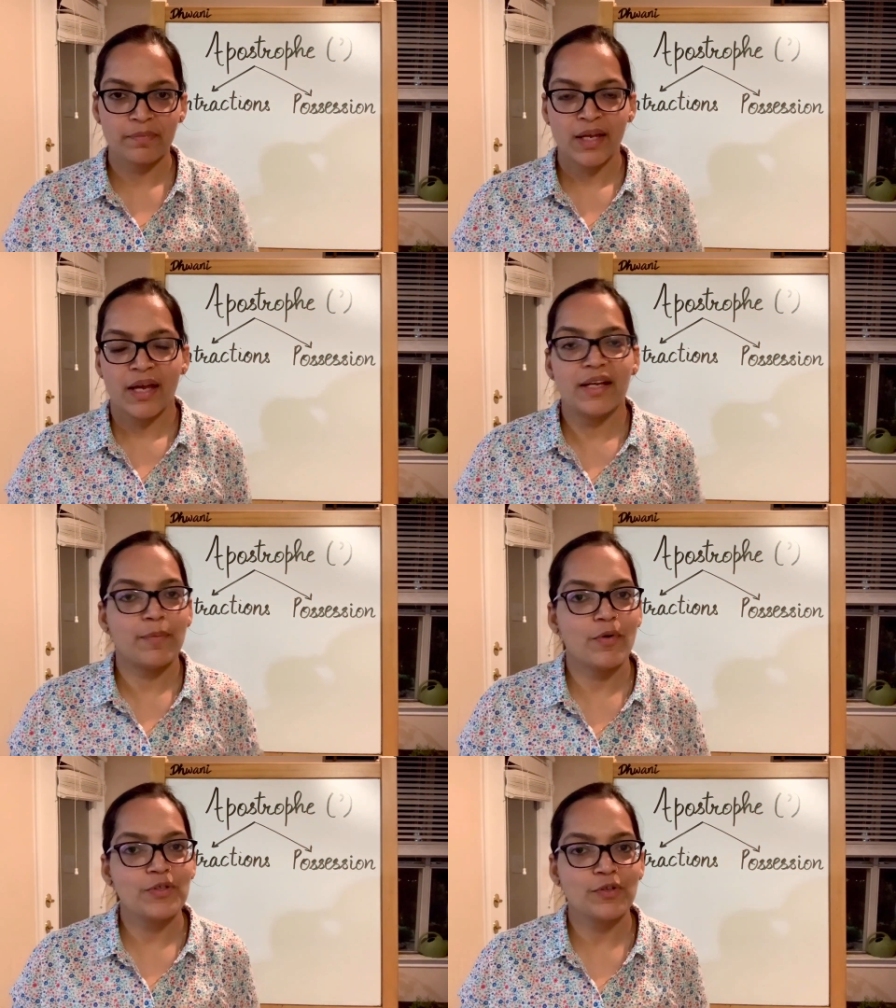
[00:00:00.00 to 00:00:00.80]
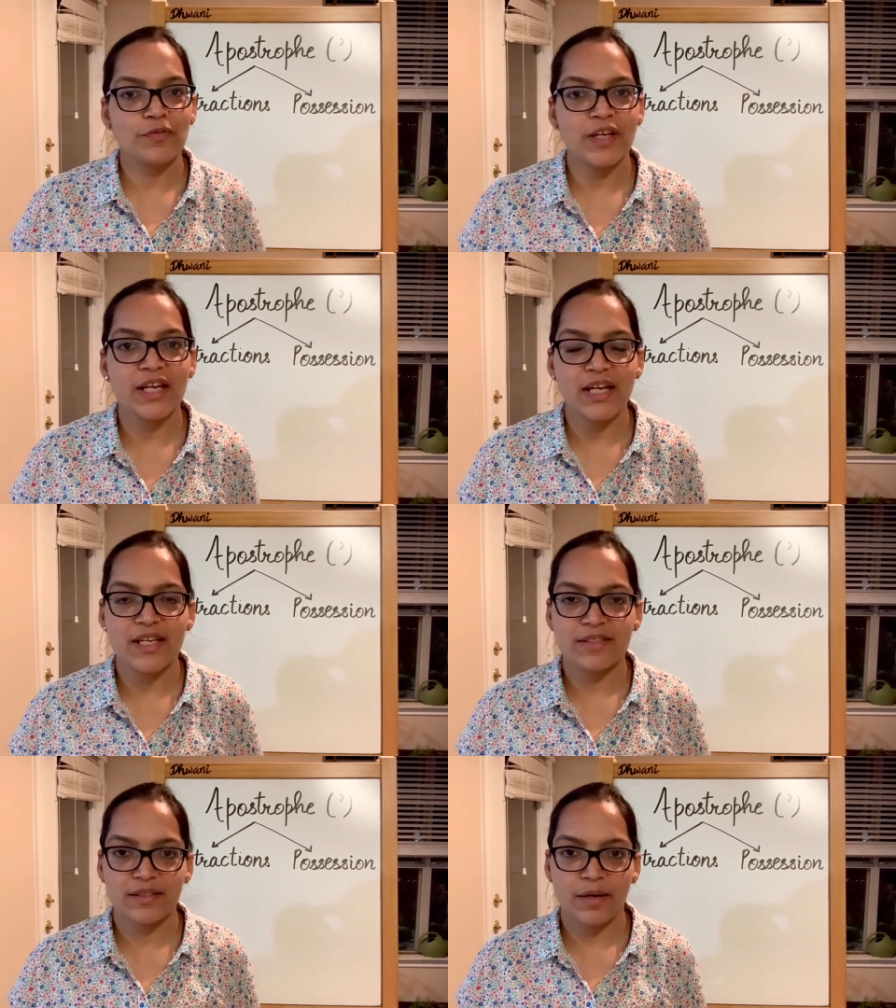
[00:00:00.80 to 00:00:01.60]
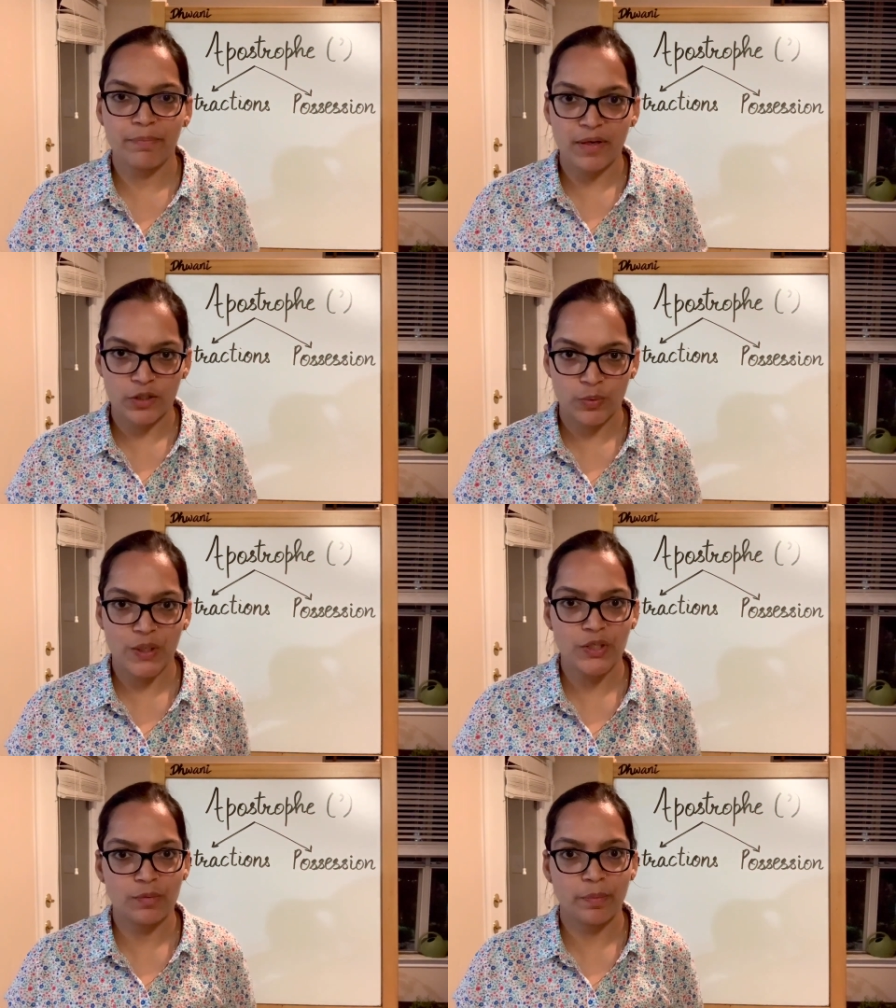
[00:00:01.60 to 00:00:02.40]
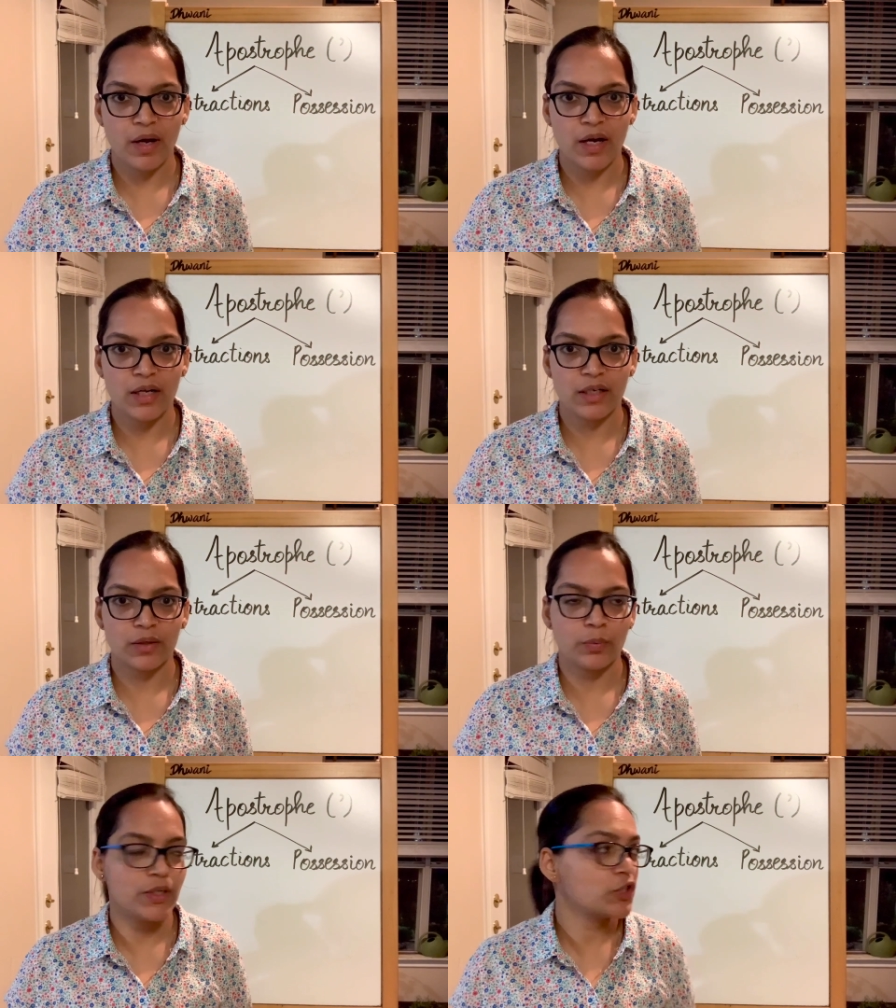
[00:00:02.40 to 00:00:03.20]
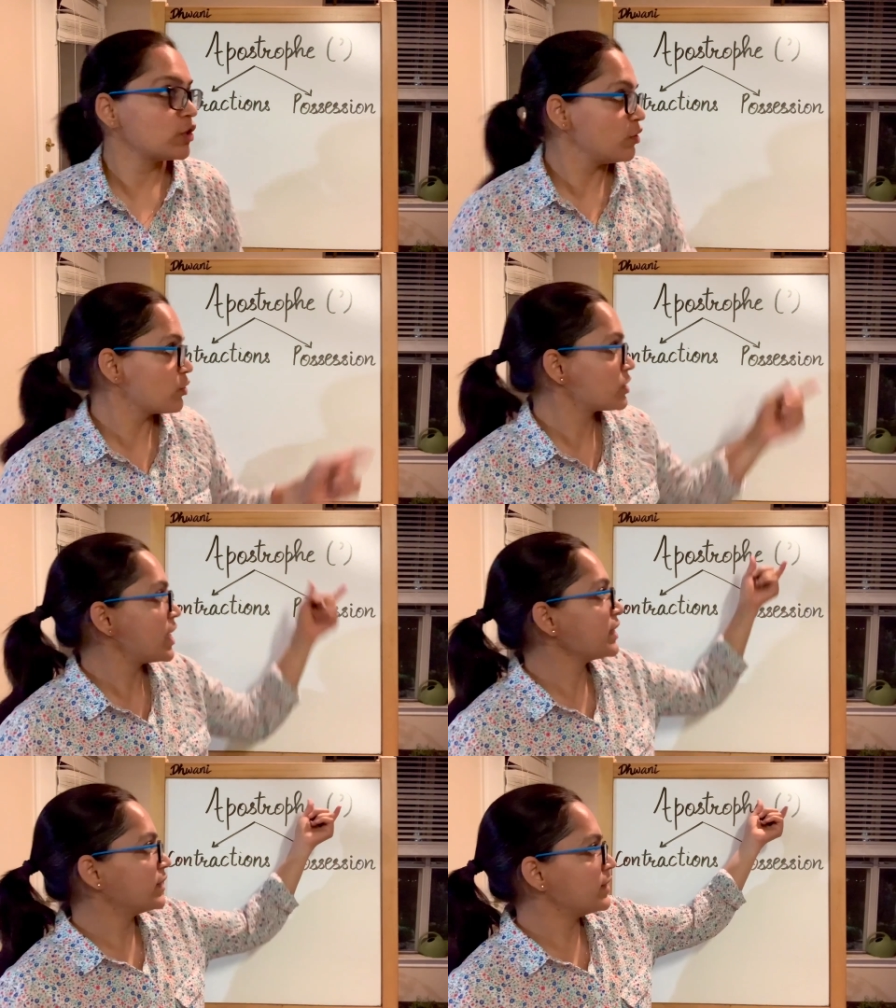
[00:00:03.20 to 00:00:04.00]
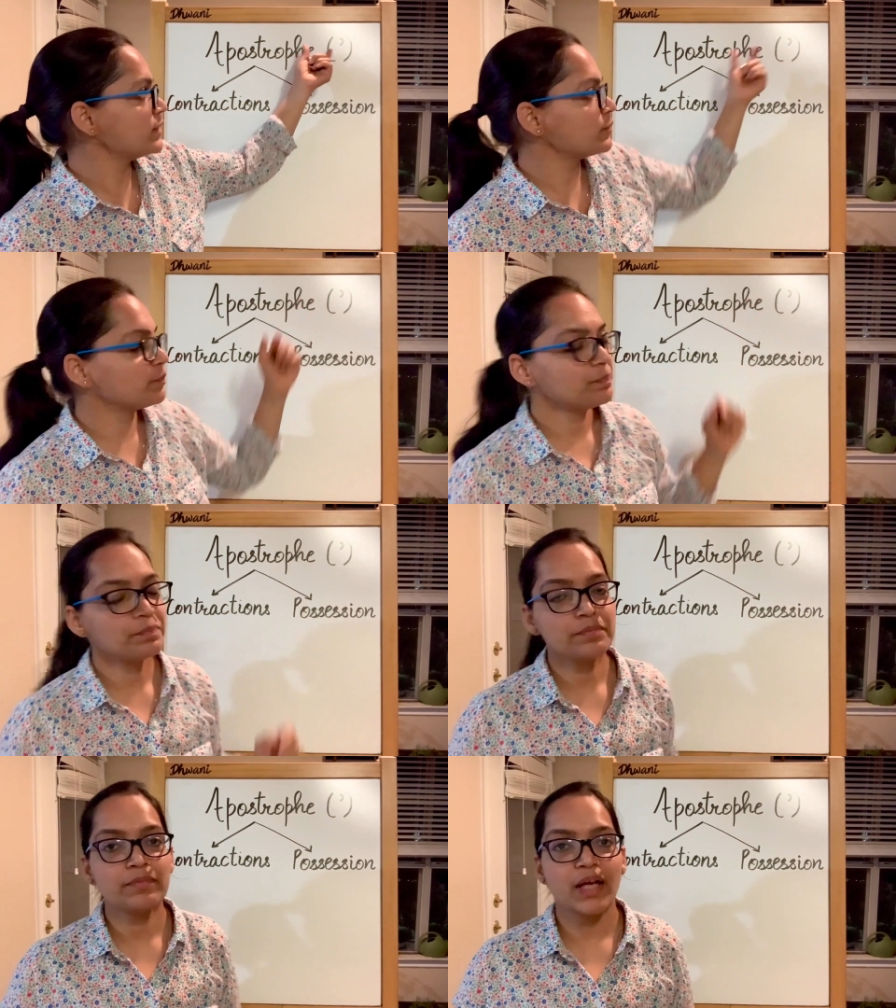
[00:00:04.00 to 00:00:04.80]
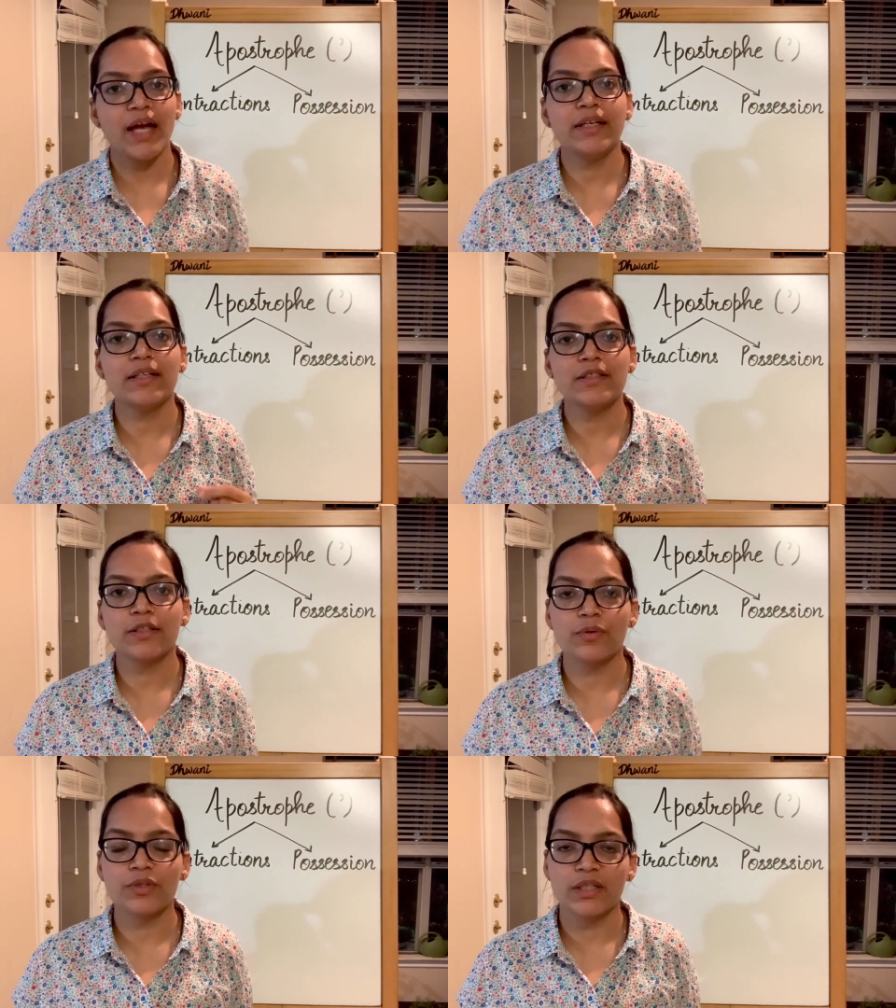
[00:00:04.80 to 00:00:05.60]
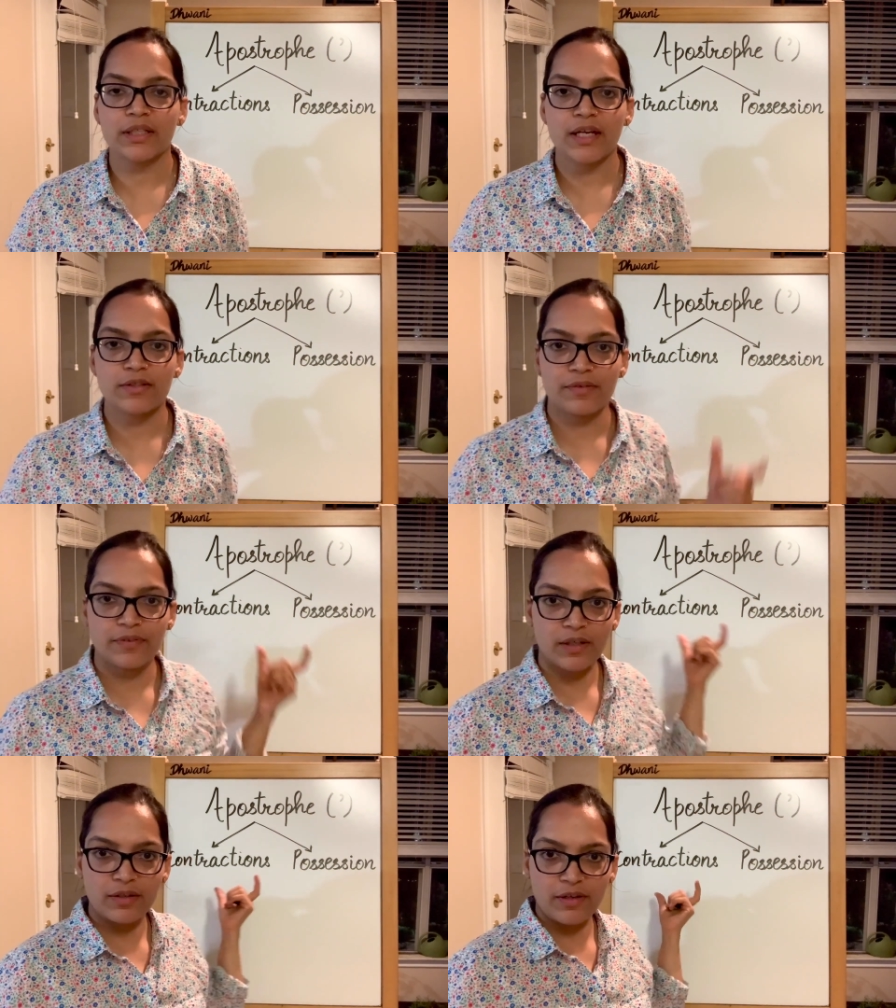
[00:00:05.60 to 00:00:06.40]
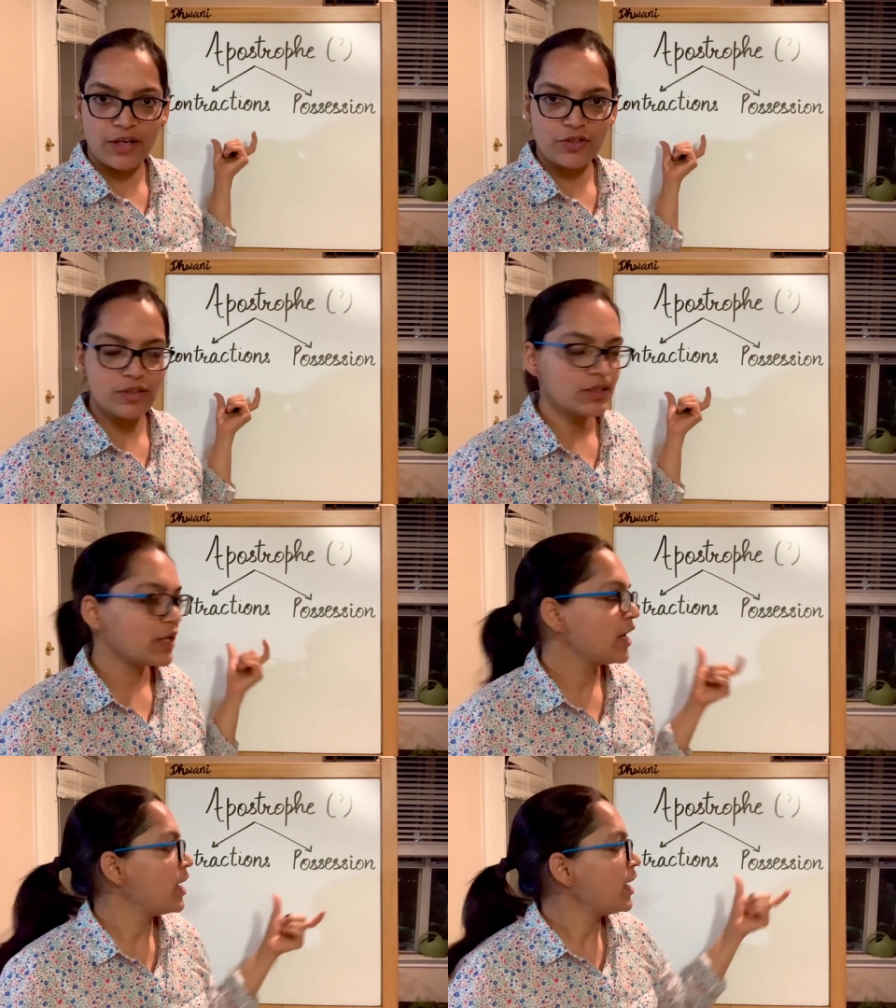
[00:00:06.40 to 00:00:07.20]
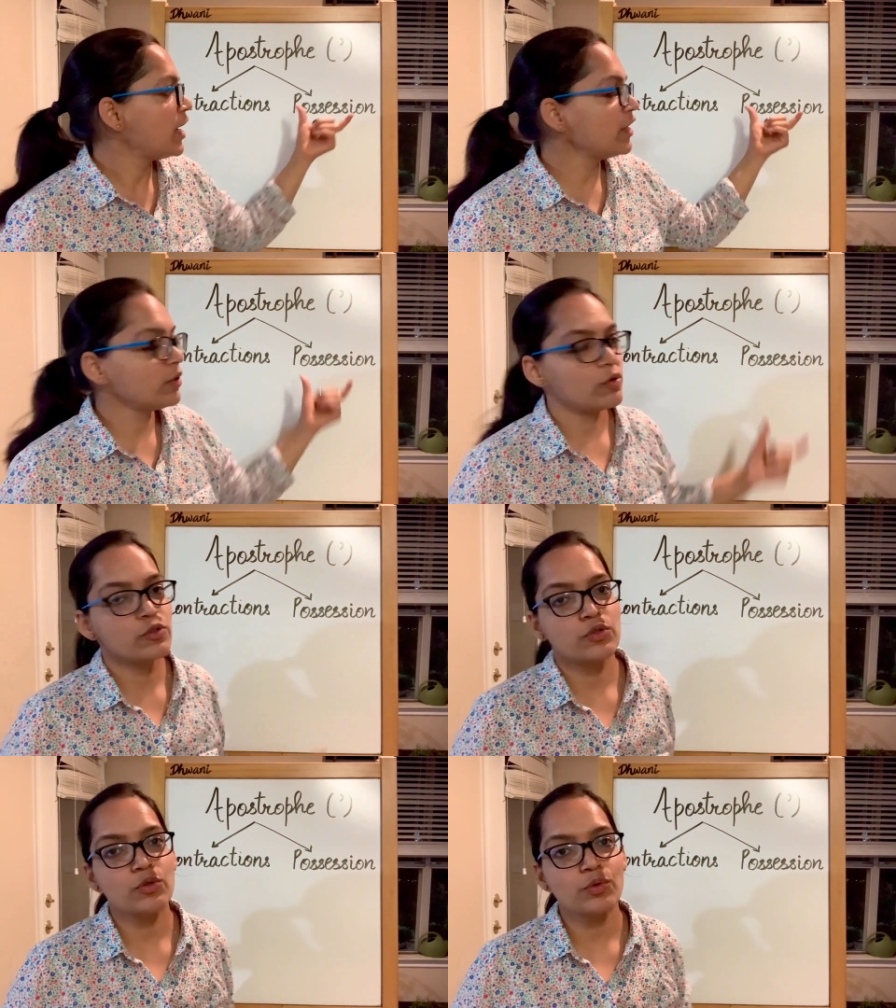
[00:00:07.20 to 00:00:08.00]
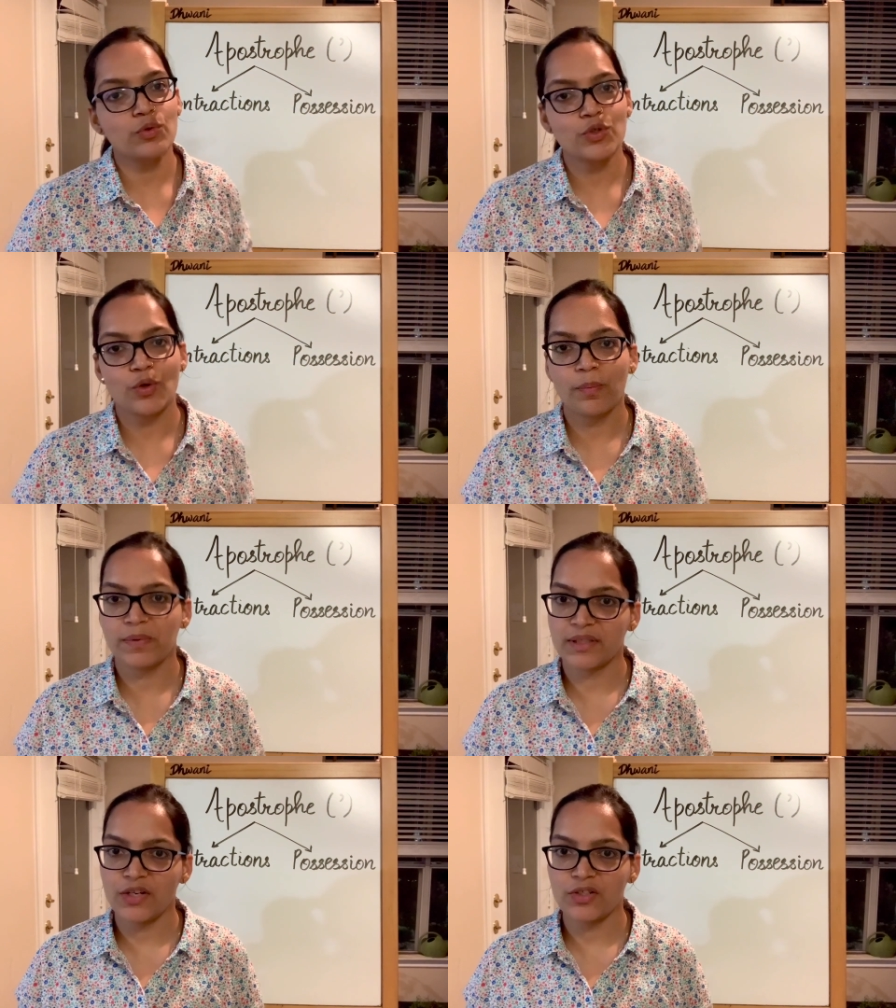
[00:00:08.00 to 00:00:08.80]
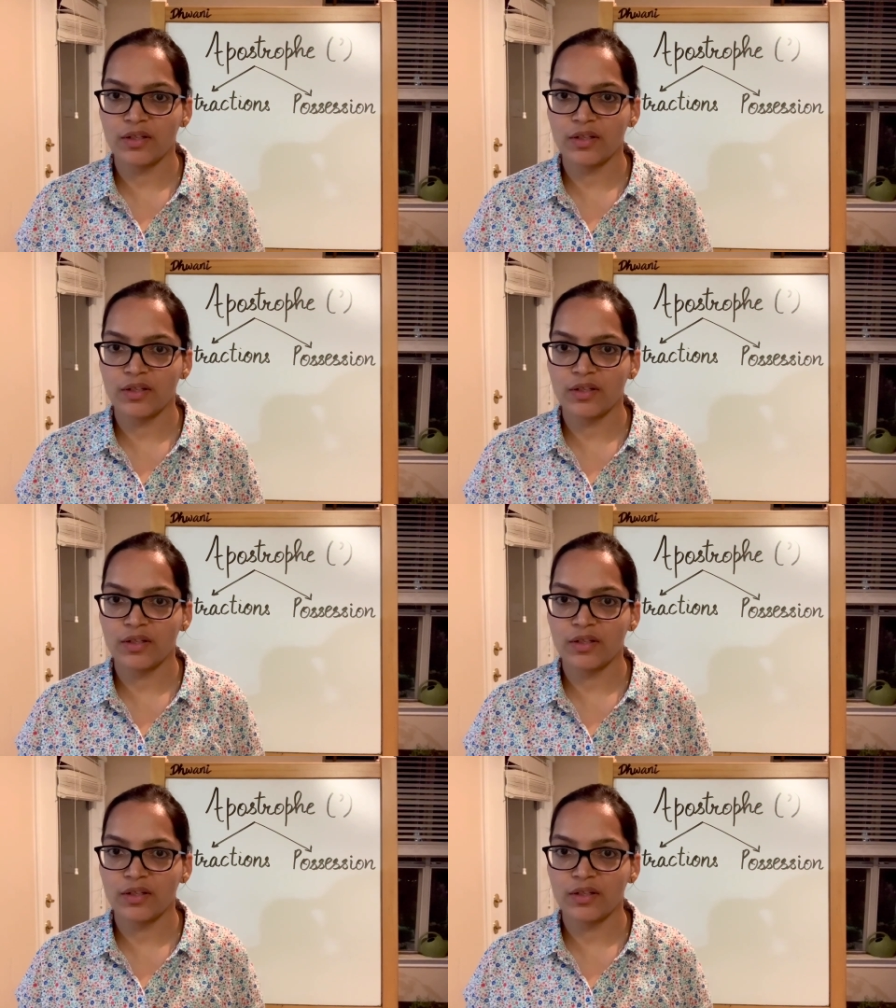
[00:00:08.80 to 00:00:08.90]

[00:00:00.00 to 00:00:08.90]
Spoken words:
An apostrophe is a punctuation mark which looks like this, and it is used in case of contractions and also to show possession.